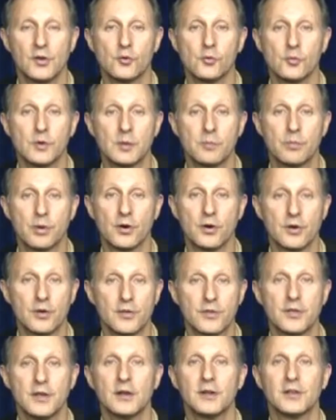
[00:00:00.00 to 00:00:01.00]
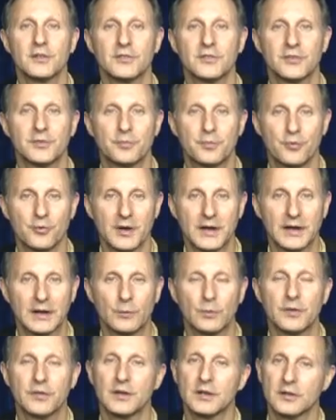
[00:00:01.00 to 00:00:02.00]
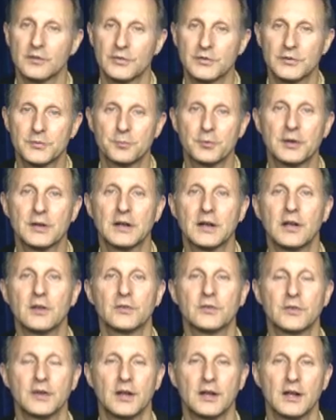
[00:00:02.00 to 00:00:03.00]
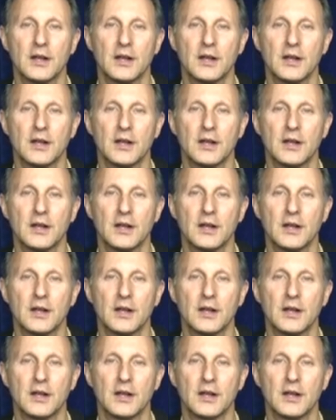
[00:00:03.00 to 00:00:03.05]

rebirth, spring. We think of spring as